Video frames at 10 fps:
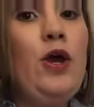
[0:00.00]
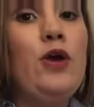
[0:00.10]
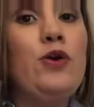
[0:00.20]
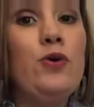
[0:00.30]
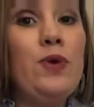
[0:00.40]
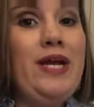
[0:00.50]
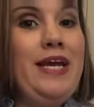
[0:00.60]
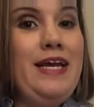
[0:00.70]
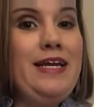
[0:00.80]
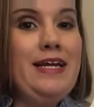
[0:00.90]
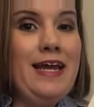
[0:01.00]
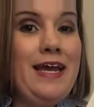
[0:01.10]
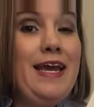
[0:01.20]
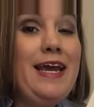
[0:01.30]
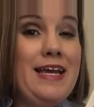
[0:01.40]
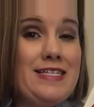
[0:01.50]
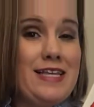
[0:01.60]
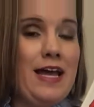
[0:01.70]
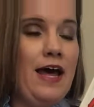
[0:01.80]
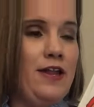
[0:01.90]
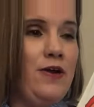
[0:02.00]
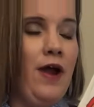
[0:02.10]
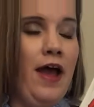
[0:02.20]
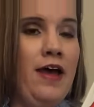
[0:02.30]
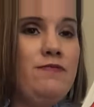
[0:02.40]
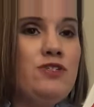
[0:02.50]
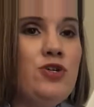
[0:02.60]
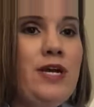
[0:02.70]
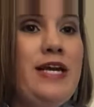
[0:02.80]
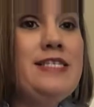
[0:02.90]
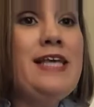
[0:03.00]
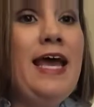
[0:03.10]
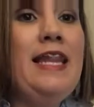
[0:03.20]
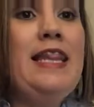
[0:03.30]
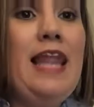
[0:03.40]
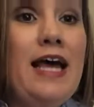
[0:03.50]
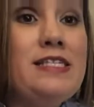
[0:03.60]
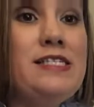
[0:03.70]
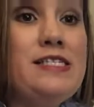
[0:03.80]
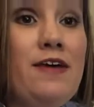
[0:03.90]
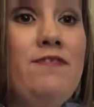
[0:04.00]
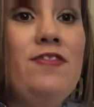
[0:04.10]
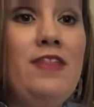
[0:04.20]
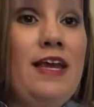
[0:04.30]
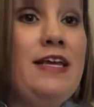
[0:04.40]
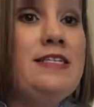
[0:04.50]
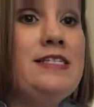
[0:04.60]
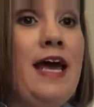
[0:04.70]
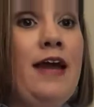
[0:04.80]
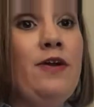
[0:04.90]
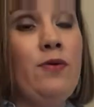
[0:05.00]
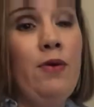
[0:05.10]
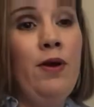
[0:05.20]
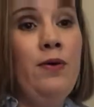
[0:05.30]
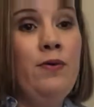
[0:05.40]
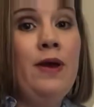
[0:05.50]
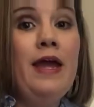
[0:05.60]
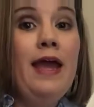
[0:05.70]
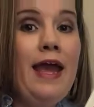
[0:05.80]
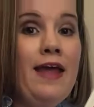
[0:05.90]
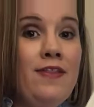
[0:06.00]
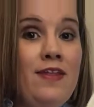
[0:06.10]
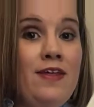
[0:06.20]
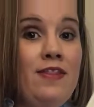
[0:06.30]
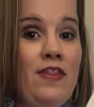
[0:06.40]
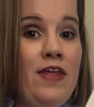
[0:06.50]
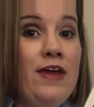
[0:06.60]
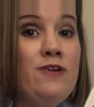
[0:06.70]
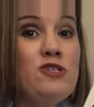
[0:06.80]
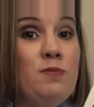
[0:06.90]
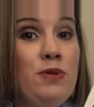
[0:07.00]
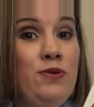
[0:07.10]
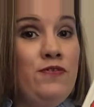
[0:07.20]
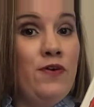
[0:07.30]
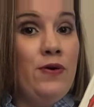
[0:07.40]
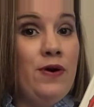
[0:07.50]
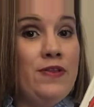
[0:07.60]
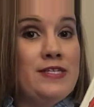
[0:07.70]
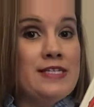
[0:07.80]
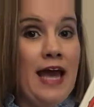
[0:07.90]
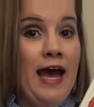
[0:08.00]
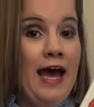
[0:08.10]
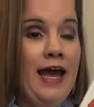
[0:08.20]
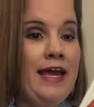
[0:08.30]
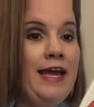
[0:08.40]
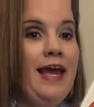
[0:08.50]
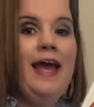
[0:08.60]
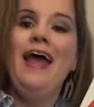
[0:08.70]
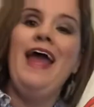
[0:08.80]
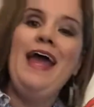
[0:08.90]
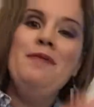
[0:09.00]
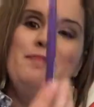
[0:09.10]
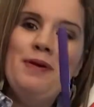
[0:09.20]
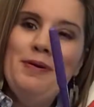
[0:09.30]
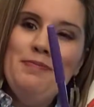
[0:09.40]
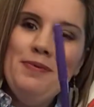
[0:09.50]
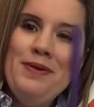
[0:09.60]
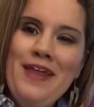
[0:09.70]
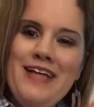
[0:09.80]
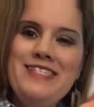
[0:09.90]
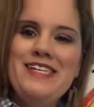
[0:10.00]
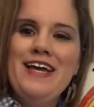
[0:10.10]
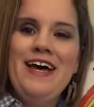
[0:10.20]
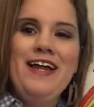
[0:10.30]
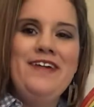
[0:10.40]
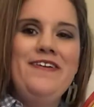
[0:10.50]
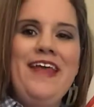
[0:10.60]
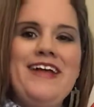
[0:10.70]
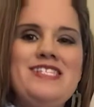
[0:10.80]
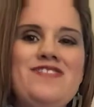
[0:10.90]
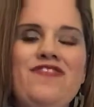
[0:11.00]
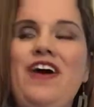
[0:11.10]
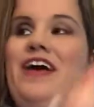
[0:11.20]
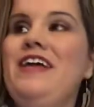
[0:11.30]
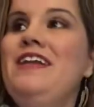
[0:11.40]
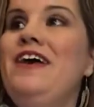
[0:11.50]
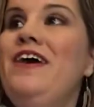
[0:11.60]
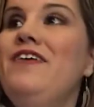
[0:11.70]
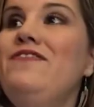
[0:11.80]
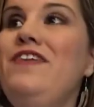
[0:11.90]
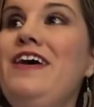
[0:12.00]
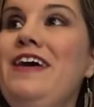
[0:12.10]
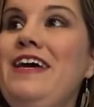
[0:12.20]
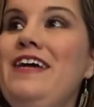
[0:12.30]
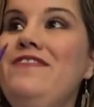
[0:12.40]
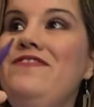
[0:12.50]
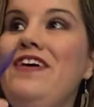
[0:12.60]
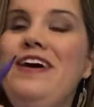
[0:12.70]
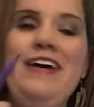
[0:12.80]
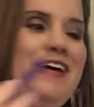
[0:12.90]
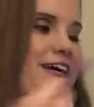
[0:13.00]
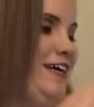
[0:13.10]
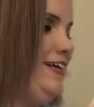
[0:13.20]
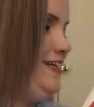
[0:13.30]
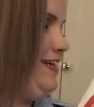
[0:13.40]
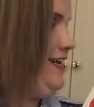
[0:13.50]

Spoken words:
Green is the color of trees and lots of things that grow. And then there's blue for the sky. And purple, that's the color that's fun, fun, fun.